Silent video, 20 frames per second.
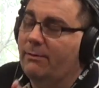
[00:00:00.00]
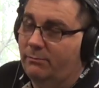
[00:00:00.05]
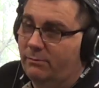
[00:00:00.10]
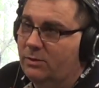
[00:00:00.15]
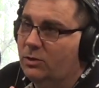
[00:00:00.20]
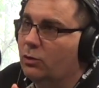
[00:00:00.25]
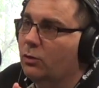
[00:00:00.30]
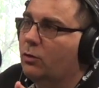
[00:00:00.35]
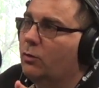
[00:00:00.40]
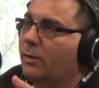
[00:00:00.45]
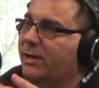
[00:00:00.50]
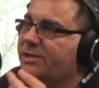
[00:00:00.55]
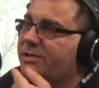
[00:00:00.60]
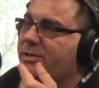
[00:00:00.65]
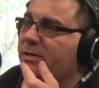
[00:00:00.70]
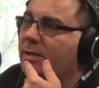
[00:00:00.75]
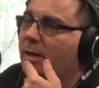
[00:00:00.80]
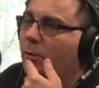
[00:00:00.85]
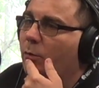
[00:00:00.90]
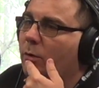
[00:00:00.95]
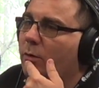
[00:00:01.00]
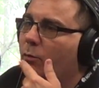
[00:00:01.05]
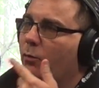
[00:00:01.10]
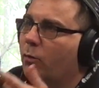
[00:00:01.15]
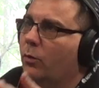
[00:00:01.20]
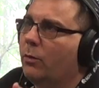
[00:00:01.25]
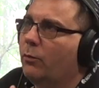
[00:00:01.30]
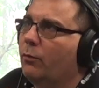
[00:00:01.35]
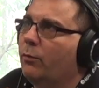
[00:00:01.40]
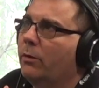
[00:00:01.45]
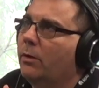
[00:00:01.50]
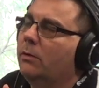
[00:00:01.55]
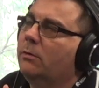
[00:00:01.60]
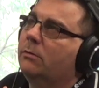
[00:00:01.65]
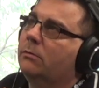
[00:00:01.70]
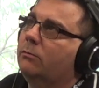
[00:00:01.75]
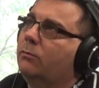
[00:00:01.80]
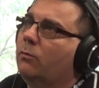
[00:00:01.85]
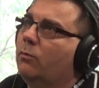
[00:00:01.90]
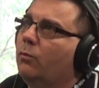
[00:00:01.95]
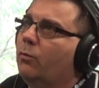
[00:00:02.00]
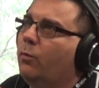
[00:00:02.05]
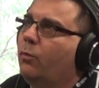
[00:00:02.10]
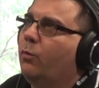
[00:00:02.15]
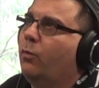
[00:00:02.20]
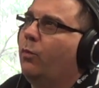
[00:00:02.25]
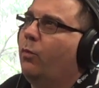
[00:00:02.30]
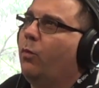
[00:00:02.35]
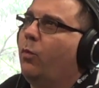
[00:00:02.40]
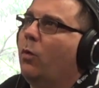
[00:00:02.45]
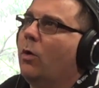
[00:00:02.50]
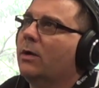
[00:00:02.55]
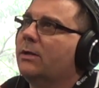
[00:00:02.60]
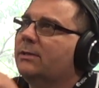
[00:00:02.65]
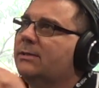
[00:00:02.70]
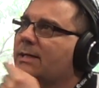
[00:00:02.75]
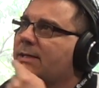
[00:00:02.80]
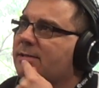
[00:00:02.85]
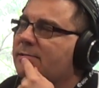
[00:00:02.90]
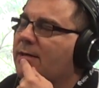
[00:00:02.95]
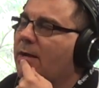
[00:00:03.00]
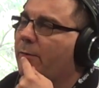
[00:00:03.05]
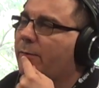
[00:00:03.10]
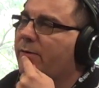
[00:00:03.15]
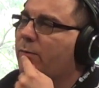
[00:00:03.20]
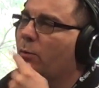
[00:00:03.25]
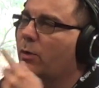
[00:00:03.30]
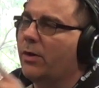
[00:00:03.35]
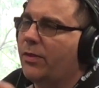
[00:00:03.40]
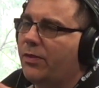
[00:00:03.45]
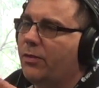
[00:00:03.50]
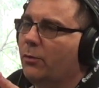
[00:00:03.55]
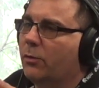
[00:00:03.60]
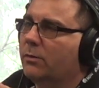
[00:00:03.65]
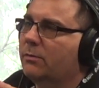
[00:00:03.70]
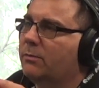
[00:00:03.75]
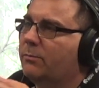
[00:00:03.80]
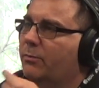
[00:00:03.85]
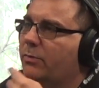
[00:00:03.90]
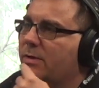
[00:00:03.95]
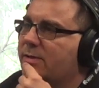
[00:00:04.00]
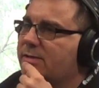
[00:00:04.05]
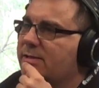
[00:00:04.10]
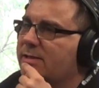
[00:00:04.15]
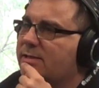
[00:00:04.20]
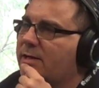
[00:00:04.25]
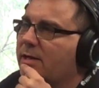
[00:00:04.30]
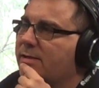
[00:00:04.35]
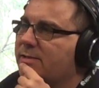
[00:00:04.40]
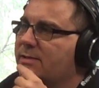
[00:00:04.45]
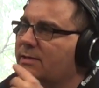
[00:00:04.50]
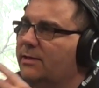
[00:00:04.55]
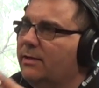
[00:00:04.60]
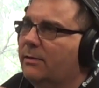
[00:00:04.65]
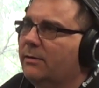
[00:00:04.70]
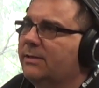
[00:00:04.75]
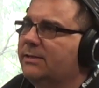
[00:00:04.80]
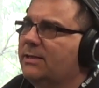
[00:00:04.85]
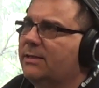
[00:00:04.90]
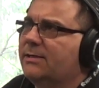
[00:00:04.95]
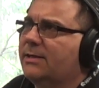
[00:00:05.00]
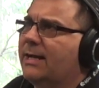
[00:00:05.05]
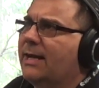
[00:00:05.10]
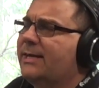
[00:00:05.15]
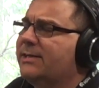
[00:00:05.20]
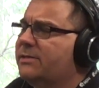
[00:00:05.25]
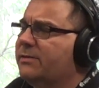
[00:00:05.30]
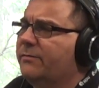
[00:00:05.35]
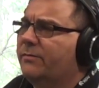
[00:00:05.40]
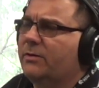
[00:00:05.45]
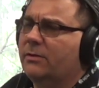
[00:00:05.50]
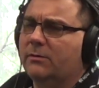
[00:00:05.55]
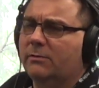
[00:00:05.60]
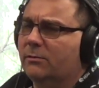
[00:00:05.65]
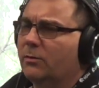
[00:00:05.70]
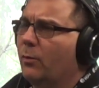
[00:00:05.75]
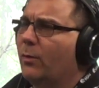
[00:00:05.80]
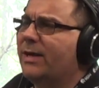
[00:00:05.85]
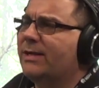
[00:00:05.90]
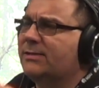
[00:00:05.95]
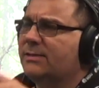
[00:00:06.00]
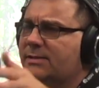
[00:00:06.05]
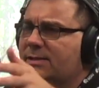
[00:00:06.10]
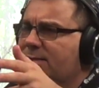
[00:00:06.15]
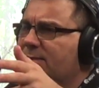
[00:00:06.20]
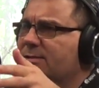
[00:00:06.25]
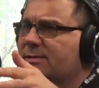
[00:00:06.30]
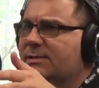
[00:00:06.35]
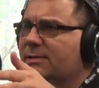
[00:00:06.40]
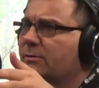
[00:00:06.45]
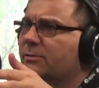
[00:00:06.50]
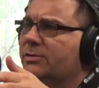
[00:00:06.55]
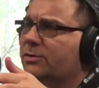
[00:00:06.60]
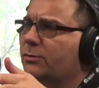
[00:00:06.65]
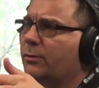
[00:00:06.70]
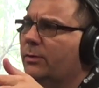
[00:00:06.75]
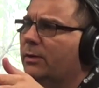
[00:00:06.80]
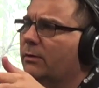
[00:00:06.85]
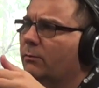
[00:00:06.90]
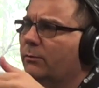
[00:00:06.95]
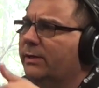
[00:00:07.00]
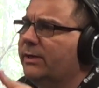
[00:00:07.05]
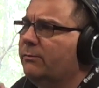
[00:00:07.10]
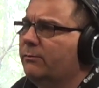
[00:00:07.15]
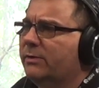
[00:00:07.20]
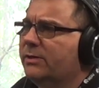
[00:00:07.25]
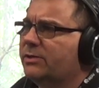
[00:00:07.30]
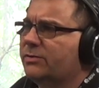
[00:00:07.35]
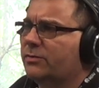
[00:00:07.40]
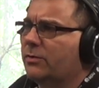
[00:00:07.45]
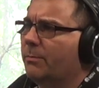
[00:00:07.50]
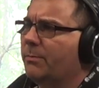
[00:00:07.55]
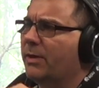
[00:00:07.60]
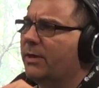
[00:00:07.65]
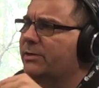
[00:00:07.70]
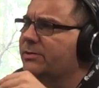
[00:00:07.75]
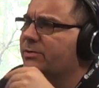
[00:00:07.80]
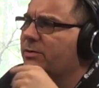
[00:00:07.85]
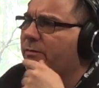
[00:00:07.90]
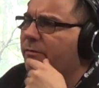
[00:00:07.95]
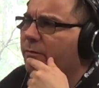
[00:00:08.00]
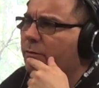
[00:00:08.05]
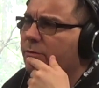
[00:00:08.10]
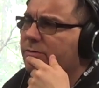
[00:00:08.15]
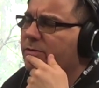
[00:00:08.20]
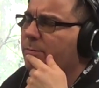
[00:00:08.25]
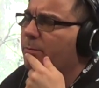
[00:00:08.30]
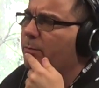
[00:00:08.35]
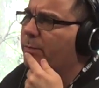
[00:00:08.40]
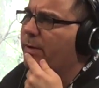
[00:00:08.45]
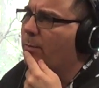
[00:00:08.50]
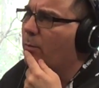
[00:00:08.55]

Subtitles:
Good question though. What does go? What thought process goes in there? Is it a case of the ones that didn't sell too well? We chop those off, or is it a bit